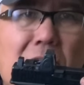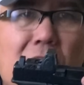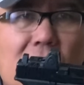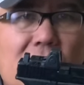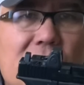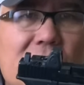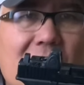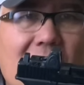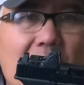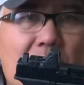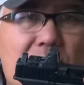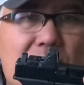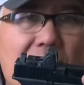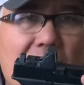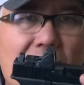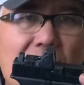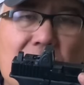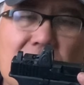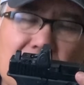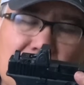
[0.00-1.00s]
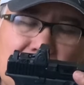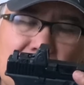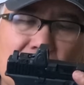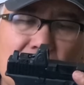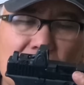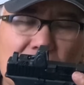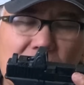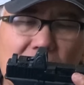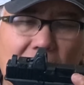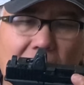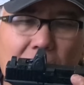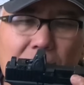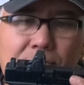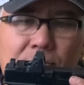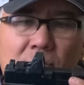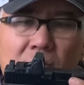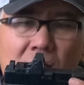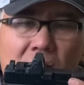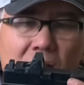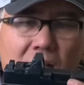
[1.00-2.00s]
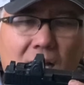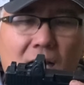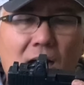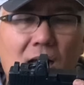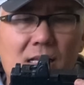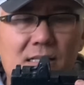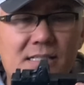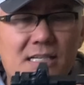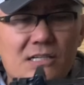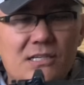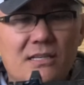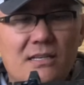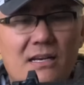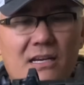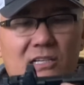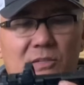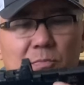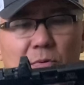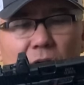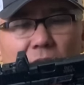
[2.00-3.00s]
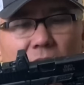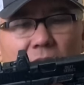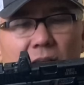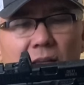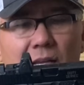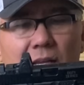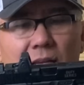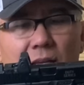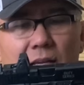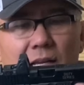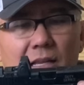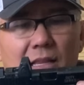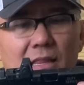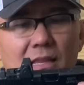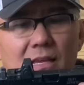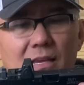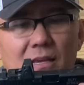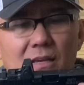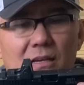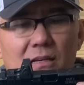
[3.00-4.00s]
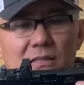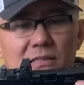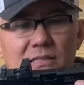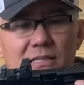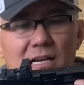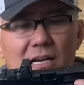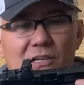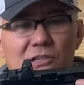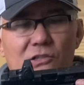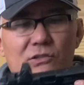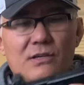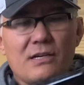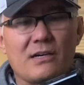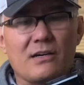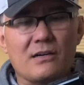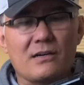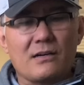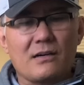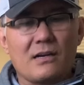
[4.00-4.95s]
Good job, Zev. Good job. Let's get to the next part. The stock trigger.